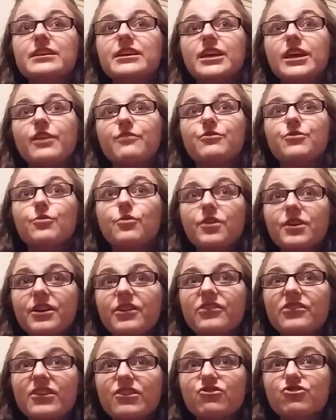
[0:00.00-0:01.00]
if you're an
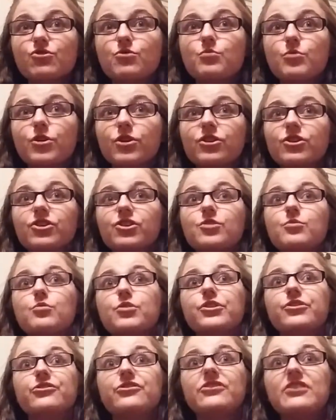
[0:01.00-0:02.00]
essential worker or
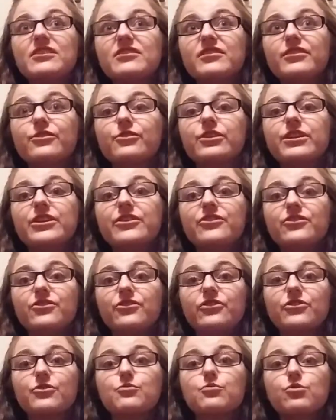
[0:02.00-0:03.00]
you're sending your kids to
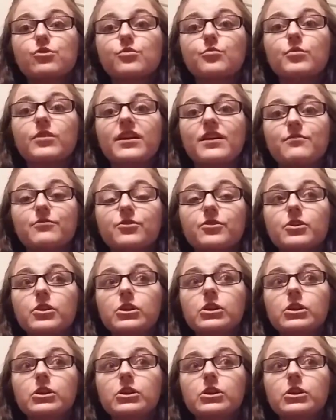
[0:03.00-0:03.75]
school or whatever,